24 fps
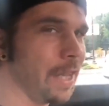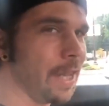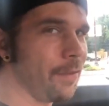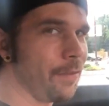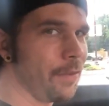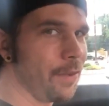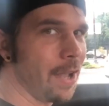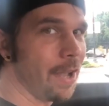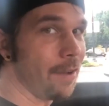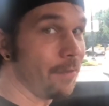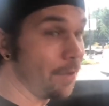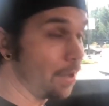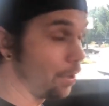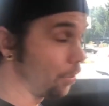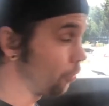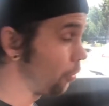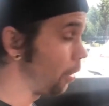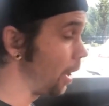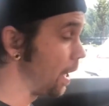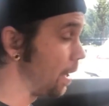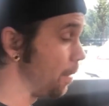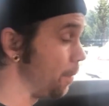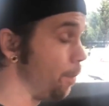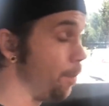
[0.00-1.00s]
If you have not
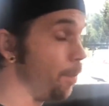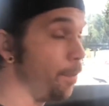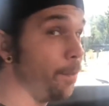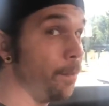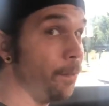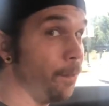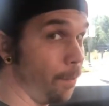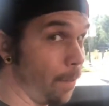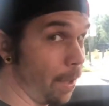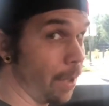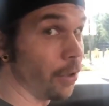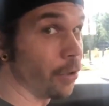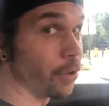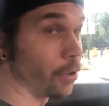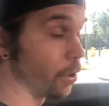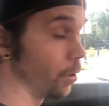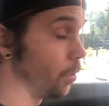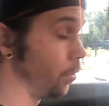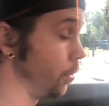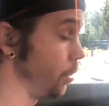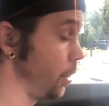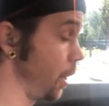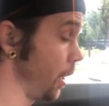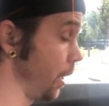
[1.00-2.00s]
tried it, make sure to
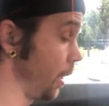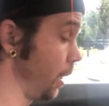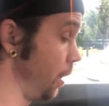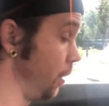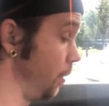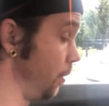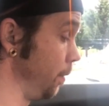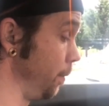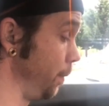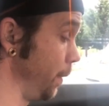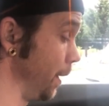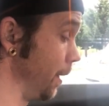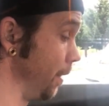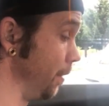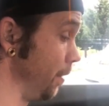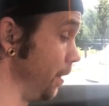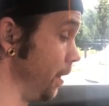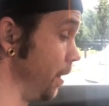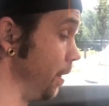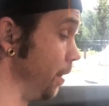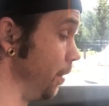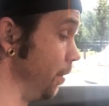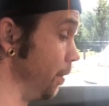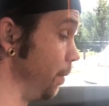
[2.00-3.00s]
go check it out because
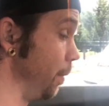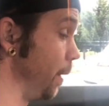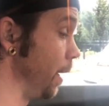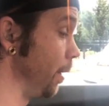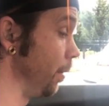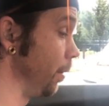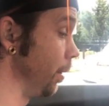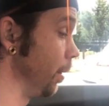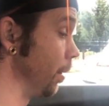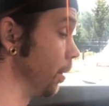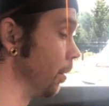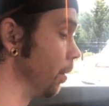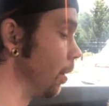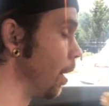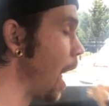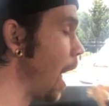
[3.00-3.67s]
it is amazing.